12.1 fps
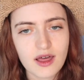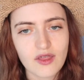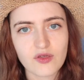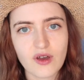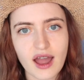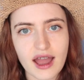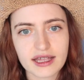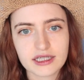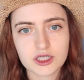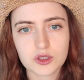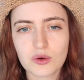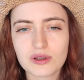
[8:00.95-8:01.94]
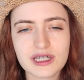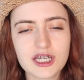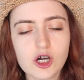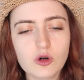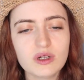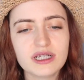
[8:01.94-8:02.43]
that your
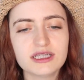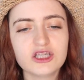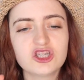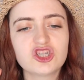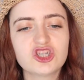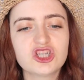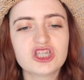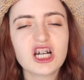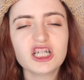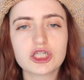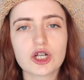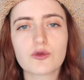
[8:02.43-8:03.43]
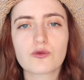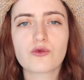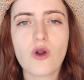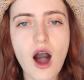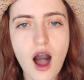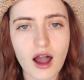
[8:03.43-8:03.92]
Leo is such a
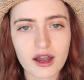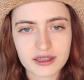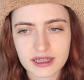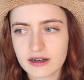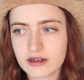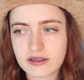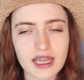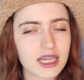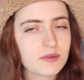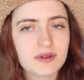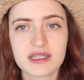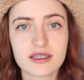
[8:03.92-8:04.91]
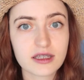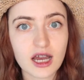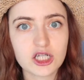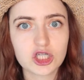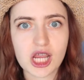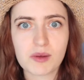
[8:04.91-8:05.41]
rock. They can be
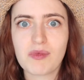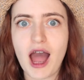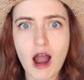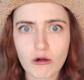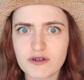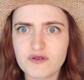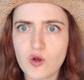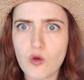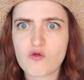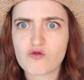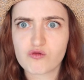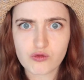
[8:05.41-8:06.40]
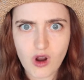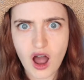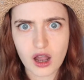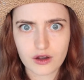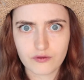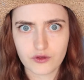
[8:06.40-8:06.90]
such a powerful
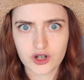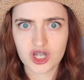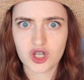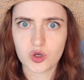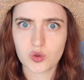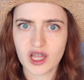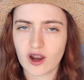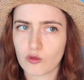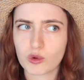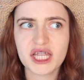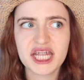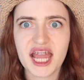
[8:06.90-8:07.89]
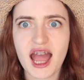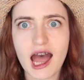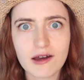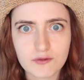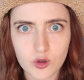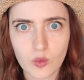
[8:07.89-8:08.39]
rock for you, like a really
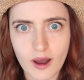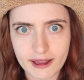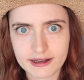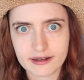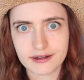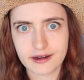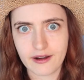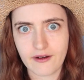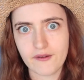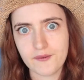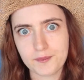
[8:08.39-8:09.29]
heavy one, you know?